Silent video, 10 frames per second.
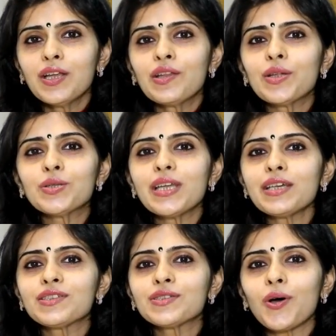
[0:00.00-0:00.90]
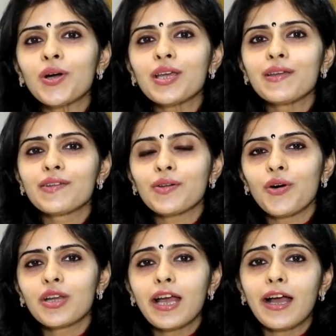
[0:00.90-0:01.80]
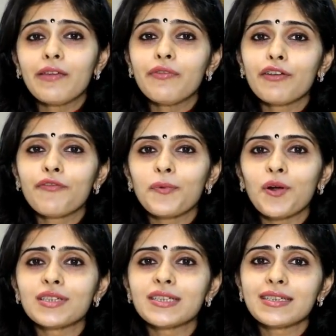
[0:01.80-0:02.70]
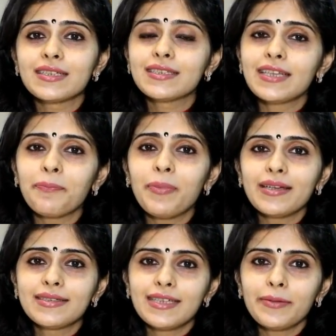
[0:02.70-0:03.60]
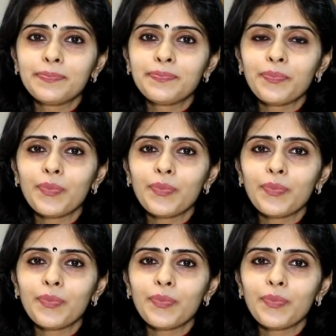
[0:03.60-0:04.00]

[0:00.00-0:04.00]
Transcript: So today's talk is on IVF process step by step.